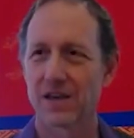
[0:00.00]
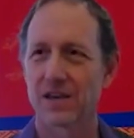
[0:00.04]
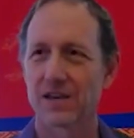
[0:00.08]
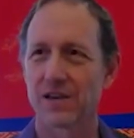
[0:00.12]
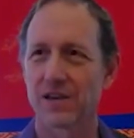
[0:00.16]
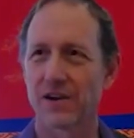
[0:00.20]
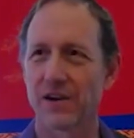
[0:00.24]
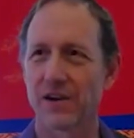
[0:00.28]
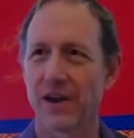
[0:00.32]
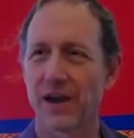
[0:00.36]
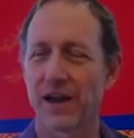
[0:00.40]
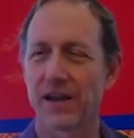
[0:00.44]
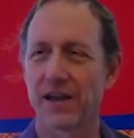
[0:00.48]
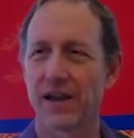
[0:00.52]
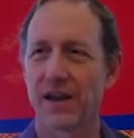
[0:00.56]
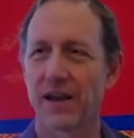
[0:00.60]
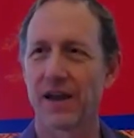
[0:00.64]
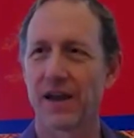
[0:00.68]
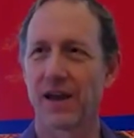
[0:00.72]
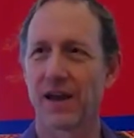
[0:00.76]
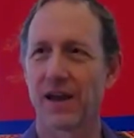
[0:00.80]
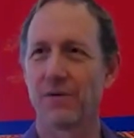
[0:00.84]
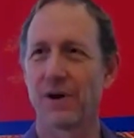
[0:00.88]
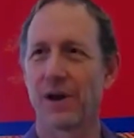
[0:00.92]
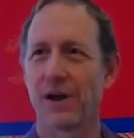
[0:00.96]
all
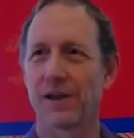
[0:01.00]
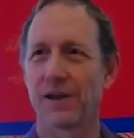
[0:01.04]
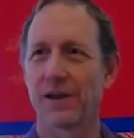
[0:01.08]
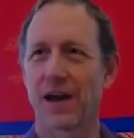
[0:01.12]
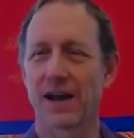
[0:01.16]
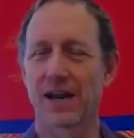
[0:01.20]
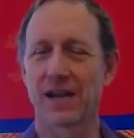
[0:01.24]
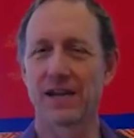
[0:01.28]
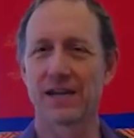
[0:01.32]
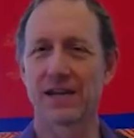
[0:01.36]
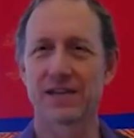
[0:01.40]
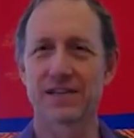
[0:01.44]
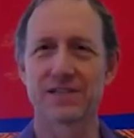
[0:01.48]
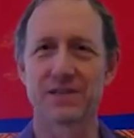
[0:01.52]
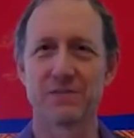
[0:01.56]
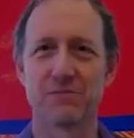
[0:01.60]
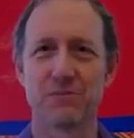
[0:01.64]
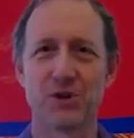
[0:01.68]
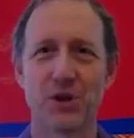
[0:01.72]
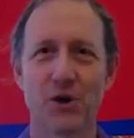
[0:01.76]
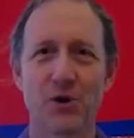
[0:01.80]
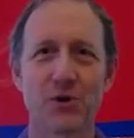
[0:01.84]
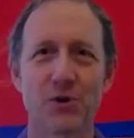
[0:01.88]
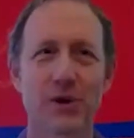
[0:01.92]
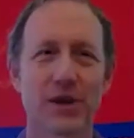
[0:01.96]
right i, I got into some
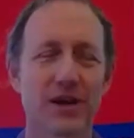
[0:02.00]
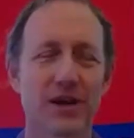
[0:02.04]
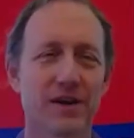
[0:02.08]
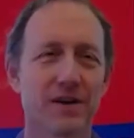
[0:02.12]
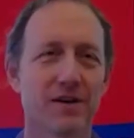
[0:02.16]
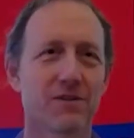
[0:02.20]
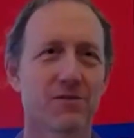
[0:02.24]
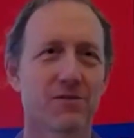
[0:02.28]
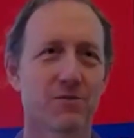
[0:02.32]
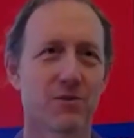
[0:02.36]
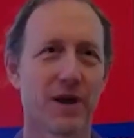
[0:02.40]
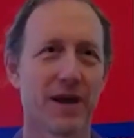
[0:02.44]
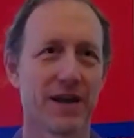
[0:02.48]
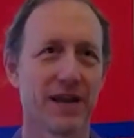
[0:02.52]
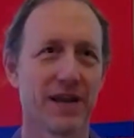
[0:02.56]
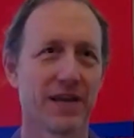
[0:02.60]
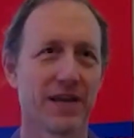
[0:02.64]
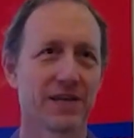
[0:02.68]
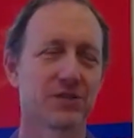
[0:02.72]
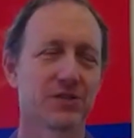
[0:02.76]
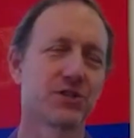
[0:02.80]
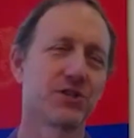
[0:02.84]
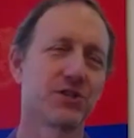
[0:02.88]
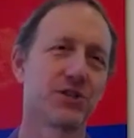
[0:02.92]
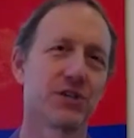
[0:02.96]
dogen
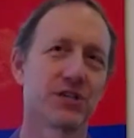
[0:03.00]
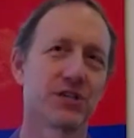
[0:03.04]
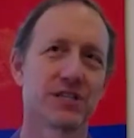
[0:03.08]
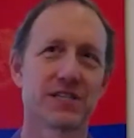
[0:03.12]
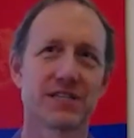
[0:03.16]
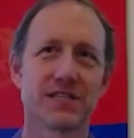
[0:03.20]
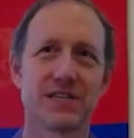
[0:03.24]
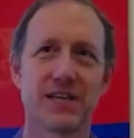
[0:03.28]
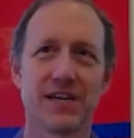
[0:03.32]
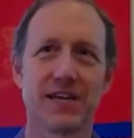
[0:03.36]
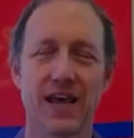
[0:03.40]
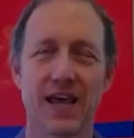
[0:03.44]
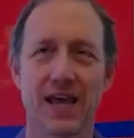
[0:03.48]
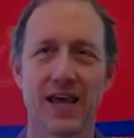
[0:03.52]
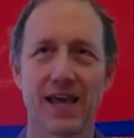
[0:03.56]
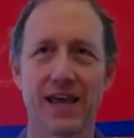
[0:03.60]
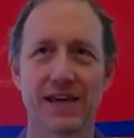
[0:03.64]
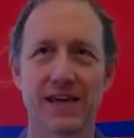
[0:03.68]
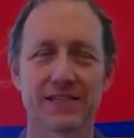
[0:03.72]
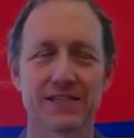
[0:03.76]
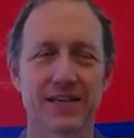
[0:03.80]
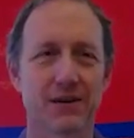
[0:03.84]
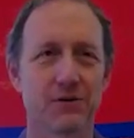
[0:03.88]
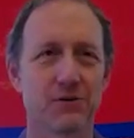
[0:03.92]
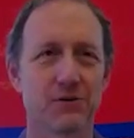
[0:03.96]
writings just today
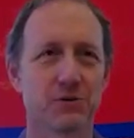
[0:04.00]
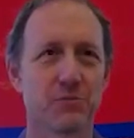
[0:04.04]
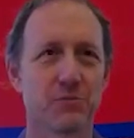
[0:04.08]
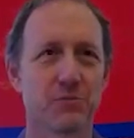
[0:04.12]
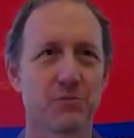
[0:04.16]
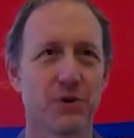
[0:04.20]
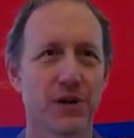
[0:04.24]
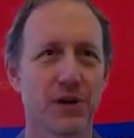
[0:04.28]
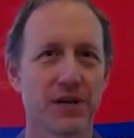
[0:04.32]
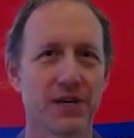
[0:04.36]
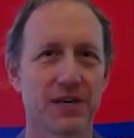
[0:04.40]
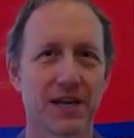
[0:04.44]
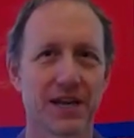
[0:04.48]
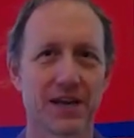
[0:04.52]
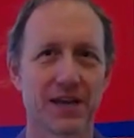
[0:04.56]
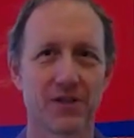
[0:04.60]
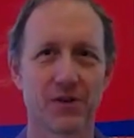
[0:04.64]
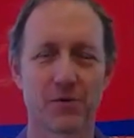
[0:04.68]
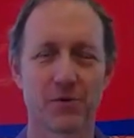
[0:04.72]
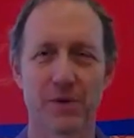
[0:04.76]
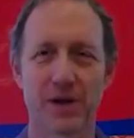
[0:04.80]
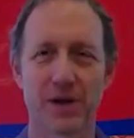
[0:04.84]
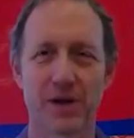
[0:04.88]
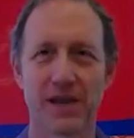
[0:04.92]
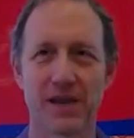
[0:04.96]
as i was putting together
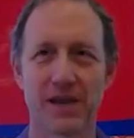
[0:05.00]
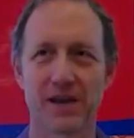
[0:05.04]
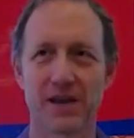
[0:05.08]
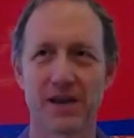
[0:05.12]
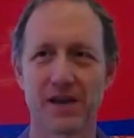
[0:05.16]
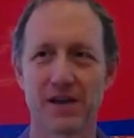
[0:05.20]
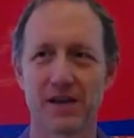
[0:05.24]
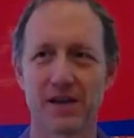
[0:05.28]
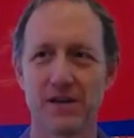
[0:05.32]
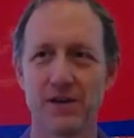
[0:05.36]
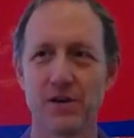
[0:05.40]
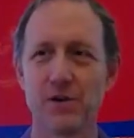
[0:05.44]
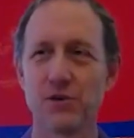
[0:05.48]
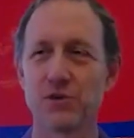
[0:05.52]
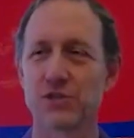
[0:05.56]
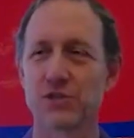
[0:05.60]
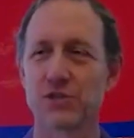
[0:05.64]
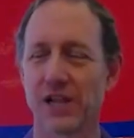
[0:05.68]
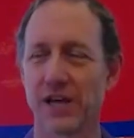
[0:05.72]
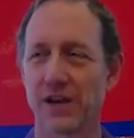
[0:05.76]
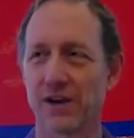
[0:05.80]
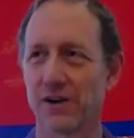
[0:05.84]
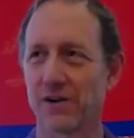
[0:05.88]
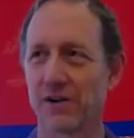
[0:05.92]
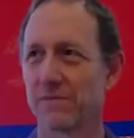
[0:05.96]
my uh,
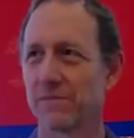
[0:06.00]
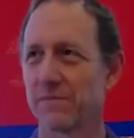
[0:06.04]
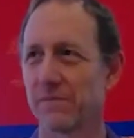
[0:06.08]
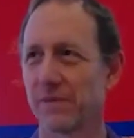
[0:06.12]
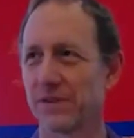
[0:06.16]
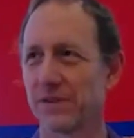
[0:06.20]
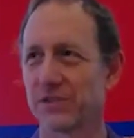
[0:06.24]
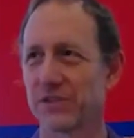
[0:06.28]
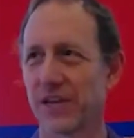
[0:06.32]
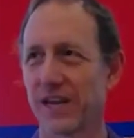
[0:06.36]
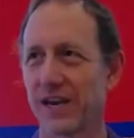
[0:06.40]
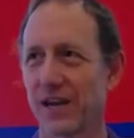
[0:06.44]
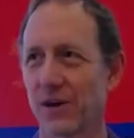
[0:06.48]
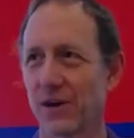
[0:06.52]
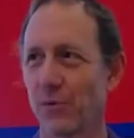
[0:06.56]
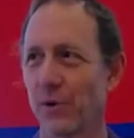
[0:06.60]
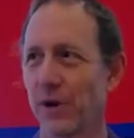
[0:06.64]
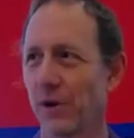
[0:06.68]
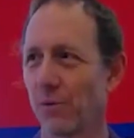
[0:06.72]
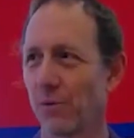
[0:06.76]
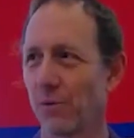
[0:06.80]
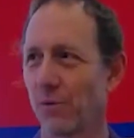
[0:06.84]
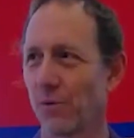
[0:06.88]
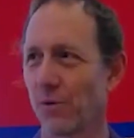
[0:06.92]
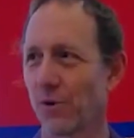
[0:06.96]
newsletter
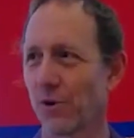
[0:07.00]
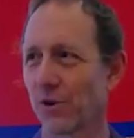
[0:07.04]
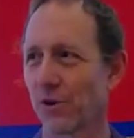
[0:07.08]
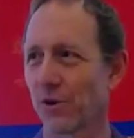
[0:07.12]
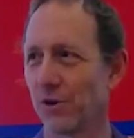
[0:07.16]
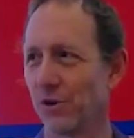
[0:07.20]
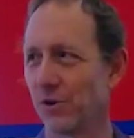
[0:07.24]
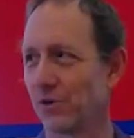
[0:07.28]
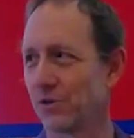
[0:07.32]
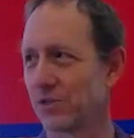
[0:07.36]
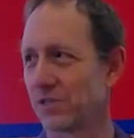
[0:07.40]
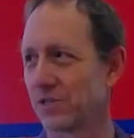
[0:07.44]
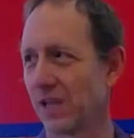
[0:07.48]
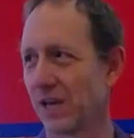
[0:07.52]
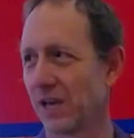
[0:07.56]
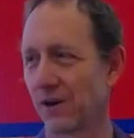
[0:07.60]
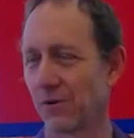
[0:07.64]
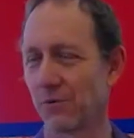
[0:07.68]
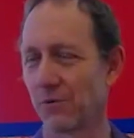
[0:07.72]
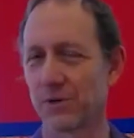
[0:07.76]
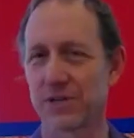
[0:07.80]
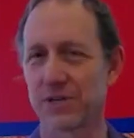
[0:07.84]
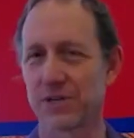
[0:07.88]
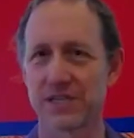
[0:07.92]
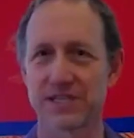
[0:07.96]
Work newsletter,
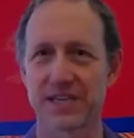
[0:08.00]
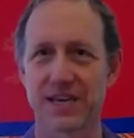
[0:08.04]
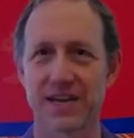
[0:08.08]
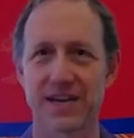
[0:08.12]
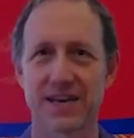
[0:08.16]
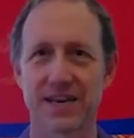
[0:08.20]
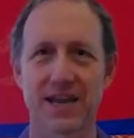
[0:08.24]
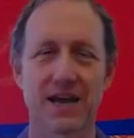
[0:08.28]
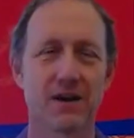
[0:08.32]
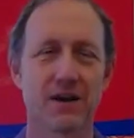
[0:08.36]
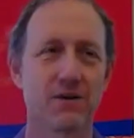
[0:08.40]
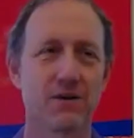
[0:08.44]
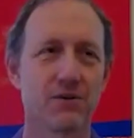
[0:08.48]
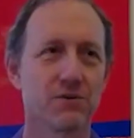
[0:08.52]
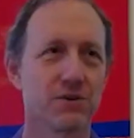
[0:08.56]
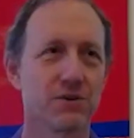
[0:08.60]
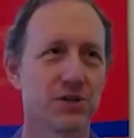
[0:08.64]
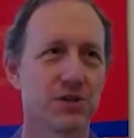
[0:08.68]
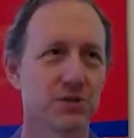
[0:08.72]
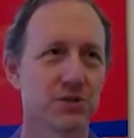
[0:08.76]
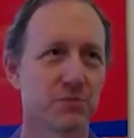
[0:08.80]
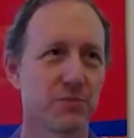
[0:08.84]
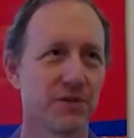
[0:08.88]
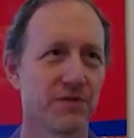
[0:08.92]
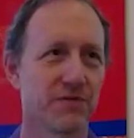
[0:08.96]
which I sent out
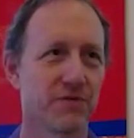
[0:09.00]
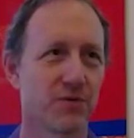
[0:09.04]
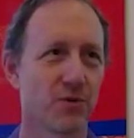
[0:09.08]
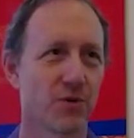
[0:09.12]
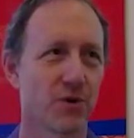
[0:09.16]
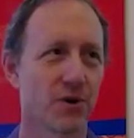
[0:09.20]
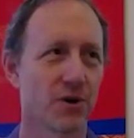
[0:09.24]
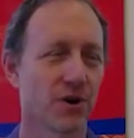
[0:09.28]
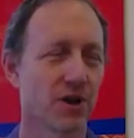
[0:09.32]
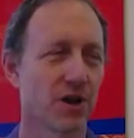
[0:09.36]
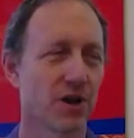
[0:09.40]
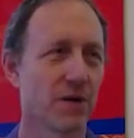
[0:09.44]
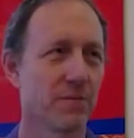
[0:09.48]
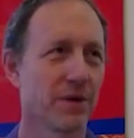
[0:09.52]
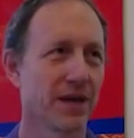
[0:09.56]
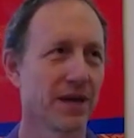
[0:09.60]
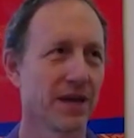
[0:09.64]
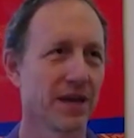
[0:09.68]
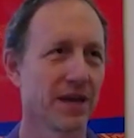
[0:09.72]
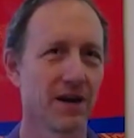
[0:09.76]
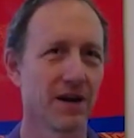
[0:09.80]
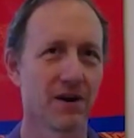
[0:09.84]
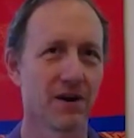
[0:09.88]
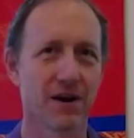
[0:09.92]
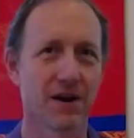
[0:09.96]
just before coming
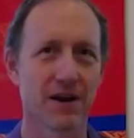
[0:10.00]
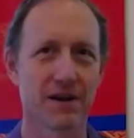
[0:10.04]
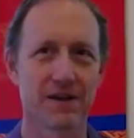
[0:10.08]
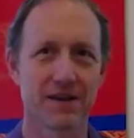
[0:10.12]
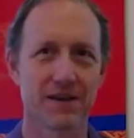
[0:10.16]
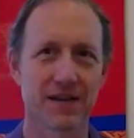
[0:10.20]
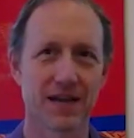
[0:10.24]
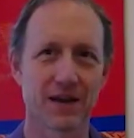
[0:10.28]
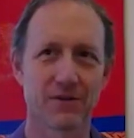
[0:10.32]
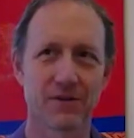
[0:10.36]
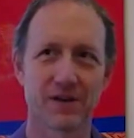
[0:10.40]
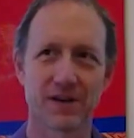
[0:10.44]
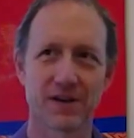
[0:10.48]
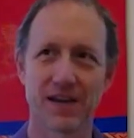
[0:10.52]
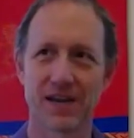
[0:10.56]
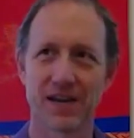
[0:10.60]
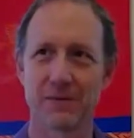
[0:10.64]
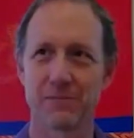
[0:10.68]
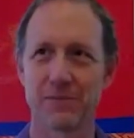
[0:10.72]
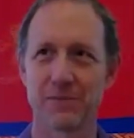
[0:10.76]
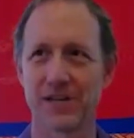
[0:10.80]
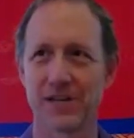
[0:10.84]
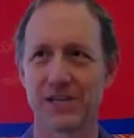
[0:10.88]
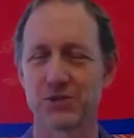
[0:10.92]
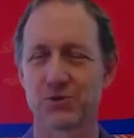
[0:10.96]
here. I doubt
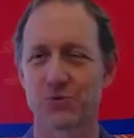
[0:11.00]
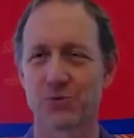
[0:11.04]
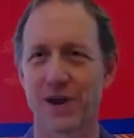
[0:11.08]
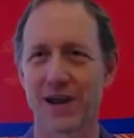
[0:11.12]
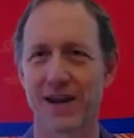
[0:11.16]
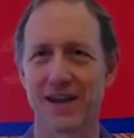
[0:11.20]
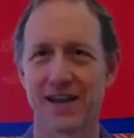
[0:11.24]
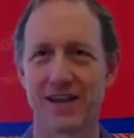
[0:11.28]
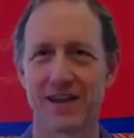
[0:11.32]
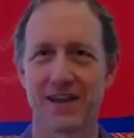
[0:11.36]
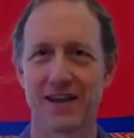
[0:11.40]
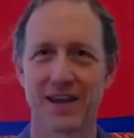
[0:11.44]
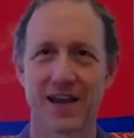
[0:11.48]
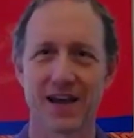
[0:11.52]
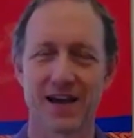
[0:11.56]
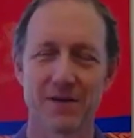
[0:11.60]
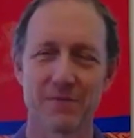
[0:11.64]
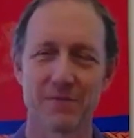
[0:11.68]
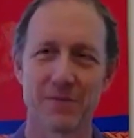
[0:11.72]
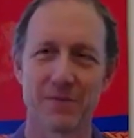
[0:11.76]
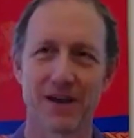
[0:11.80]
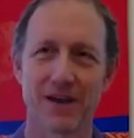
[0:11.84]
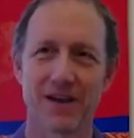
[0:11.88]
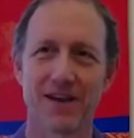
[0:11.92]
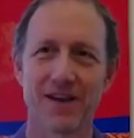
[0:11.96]
anybody's read it yet,
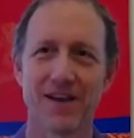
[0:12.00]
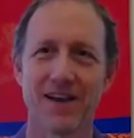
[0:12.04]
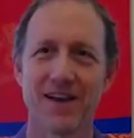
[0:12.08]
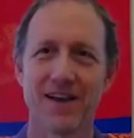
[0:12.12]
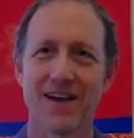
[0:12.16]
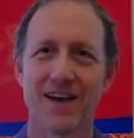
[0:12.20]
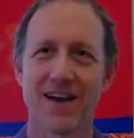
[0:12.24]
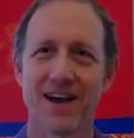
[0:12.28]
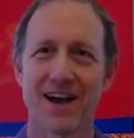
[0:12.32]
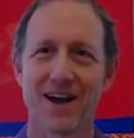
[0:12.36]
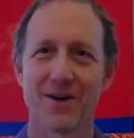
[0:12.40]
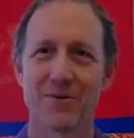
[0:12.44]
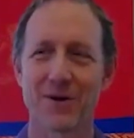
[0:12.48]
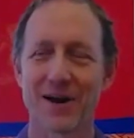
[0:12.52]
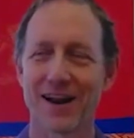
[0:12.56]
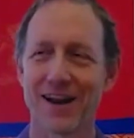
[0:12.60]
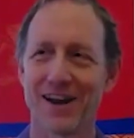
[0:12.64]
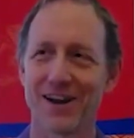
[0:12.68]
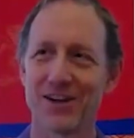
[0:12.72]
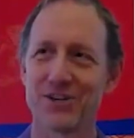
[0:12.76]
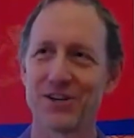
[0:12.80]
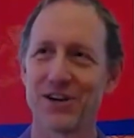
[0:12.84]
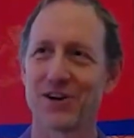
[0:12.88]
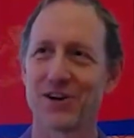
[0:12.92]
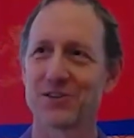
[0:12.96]
but I wanted
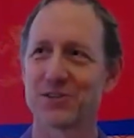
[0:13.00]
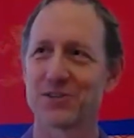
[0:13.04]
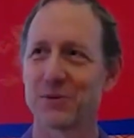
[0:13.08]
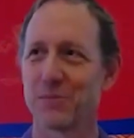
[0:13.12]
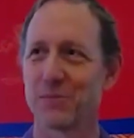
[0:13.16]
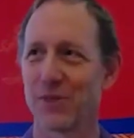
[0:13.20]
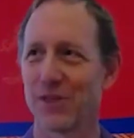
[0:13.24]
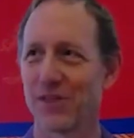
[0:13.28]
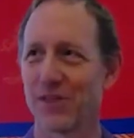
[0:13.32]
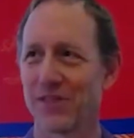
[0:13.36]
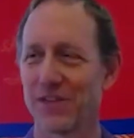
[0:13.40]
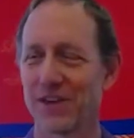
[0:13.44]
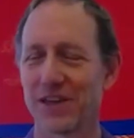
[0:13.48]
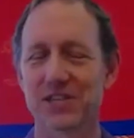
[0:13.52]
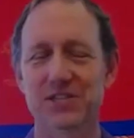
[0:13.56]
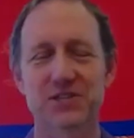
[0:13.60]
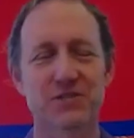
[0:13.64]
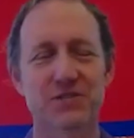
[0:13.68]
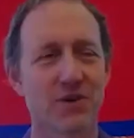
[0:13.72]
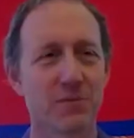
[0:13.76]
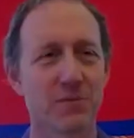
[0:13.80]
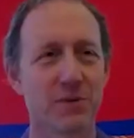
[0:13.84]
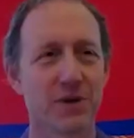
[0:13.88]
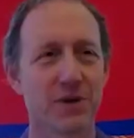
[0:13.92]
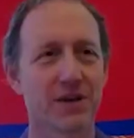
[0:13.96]
to share some of the things
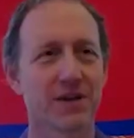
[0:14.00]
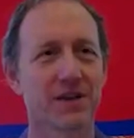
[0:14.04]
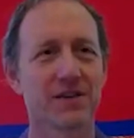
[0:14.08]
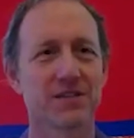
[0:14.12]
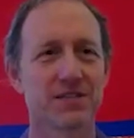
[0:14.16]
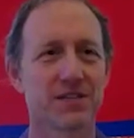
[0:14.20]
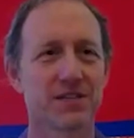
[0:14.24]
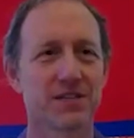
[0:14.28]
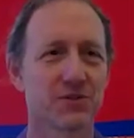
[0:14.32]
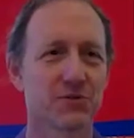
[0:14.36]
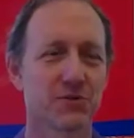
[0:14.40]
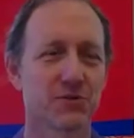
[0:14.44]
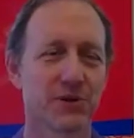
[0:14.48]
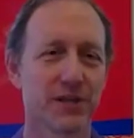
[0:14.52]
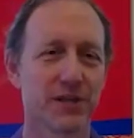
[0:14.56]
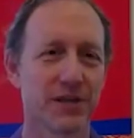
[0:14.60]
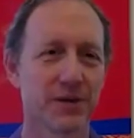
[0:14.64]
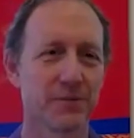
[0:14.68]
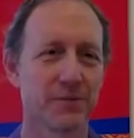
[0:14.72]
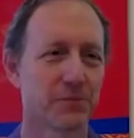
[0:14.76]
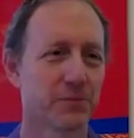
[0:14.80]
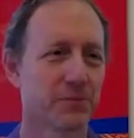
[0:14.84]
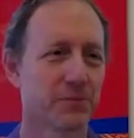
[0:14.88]
from it because it's really